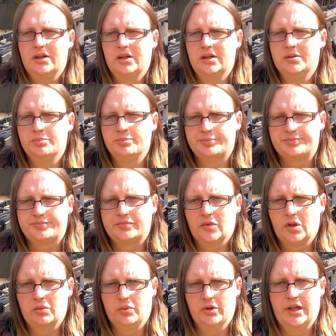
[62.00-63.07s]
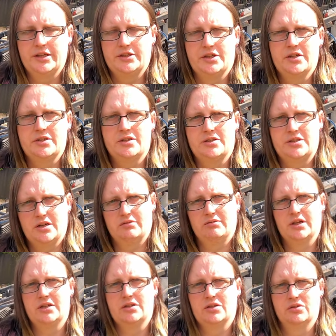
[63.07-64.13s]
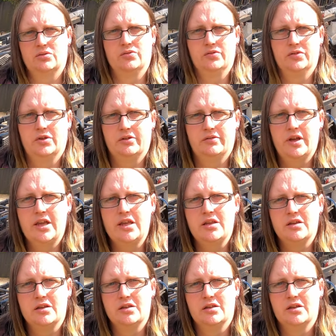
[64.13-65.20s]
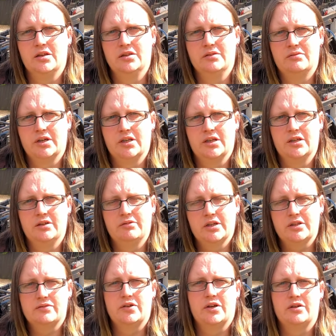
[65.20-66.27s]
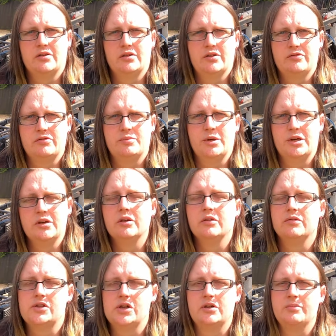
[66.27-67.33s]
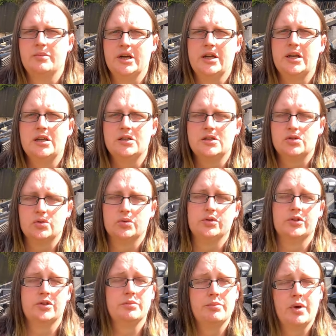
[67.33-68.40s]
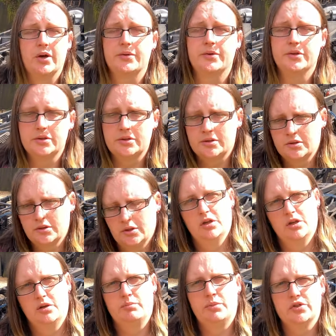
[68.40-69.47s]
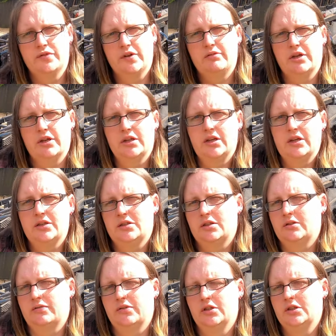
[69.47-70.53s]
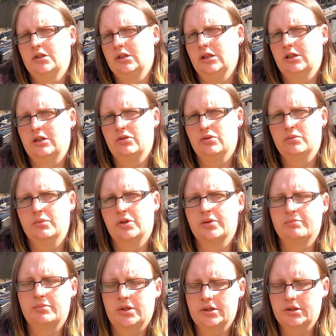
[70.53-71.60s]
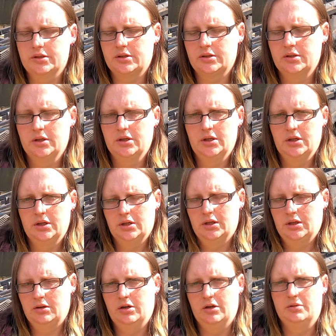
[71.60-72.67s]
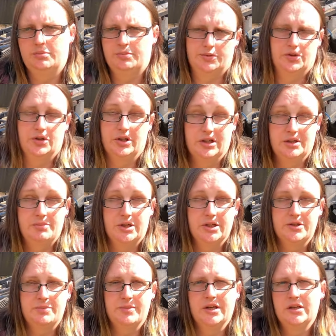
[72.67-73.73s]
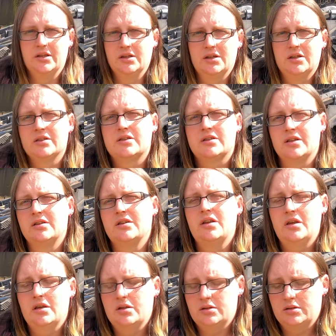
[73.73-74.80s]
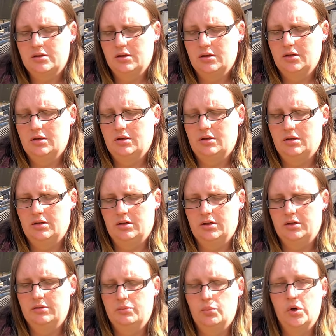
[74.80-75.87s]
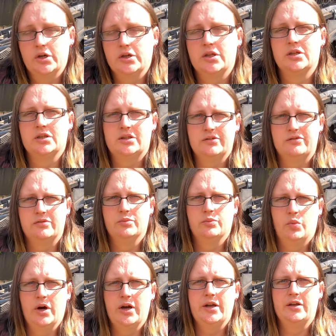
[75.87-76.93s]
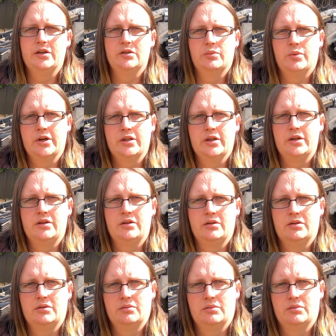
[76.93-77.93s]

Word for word: Um, what that does is generates an awful lot of heat in the regulator rectifier and over a period of time that heat destroys the components. MOSFET regulators as fitted to nearly all modern bikes, uh, certainly bikes made in the last 10 years, uh, work in a different way in the way they